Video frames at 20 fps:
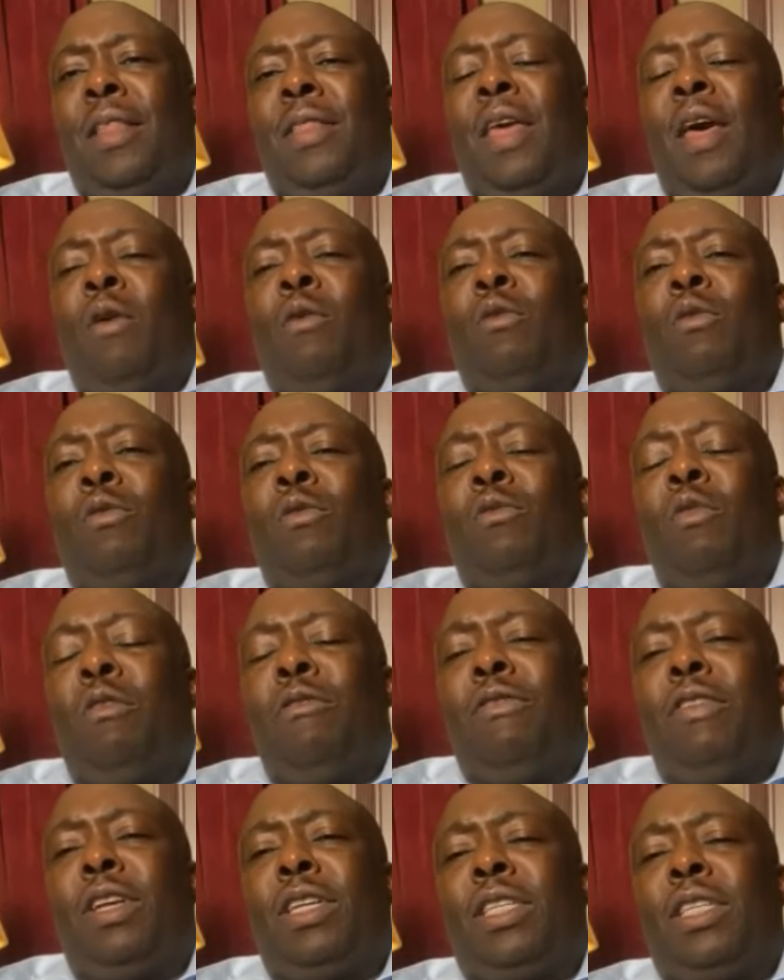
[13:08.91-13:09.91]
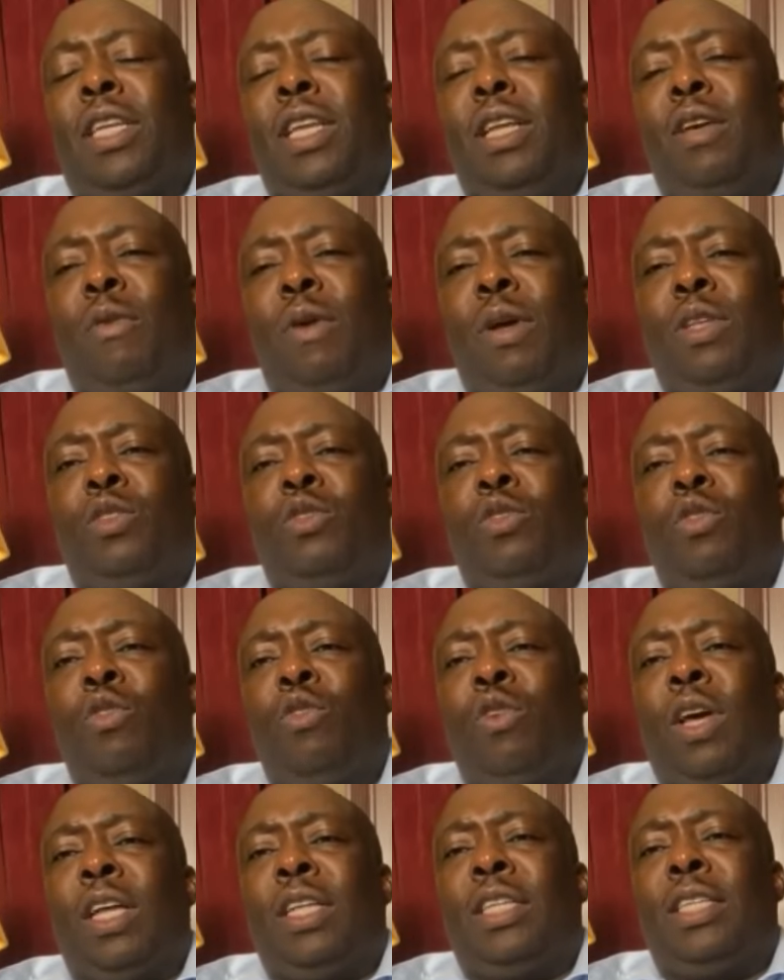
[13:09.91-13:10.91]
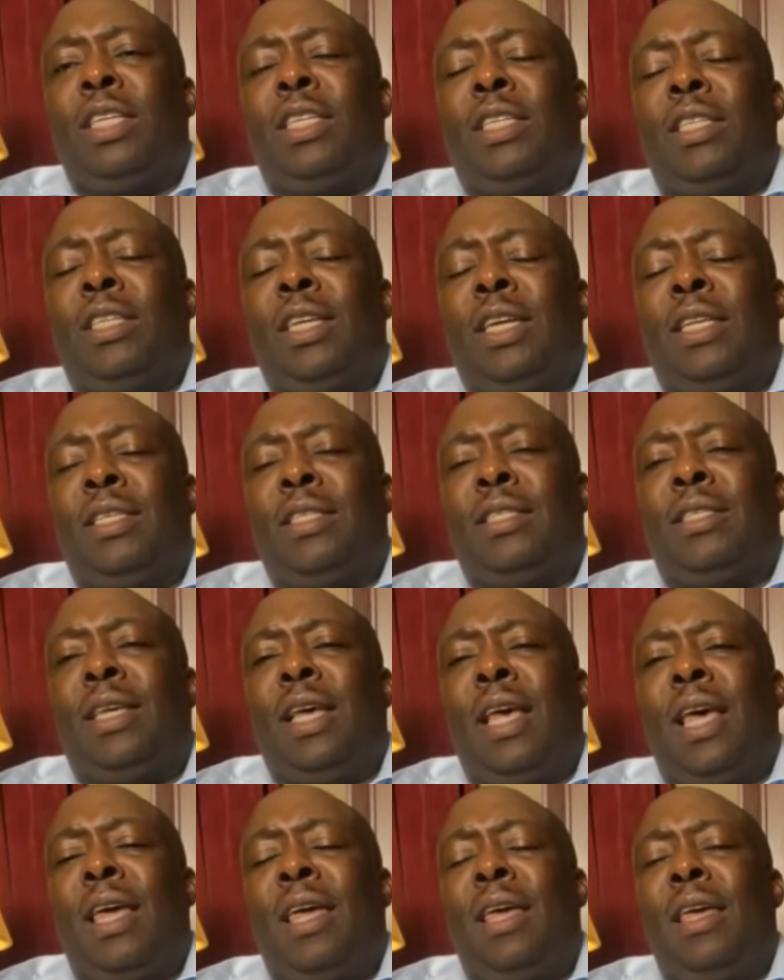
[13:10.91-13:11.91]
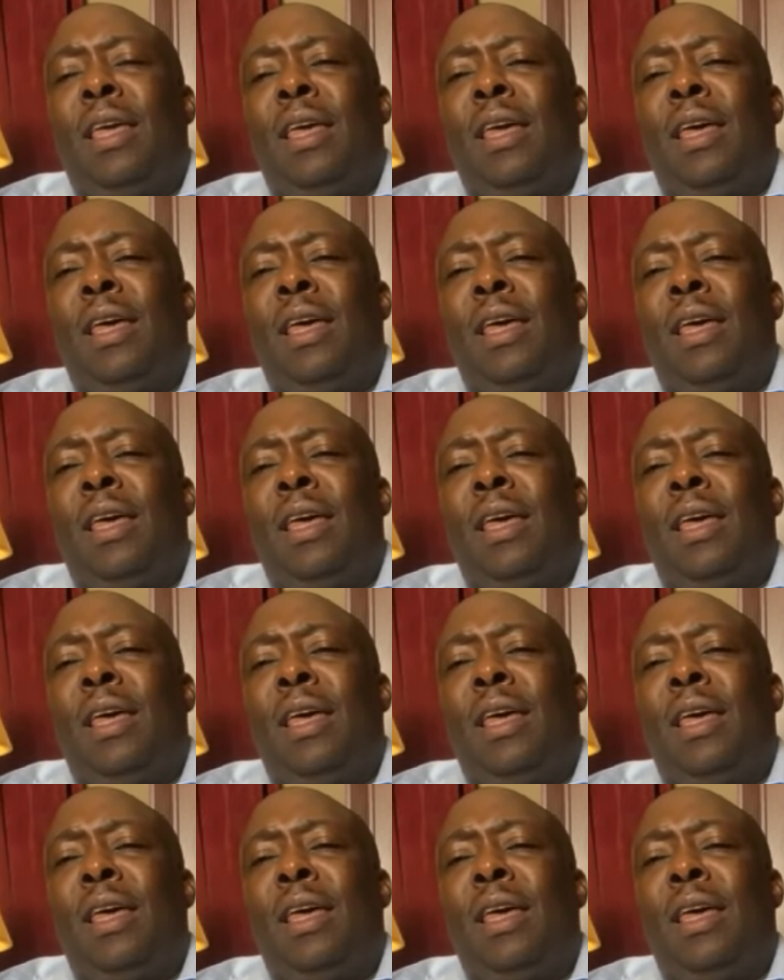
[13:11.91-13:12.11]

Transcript: They would obviously want to look at it and say,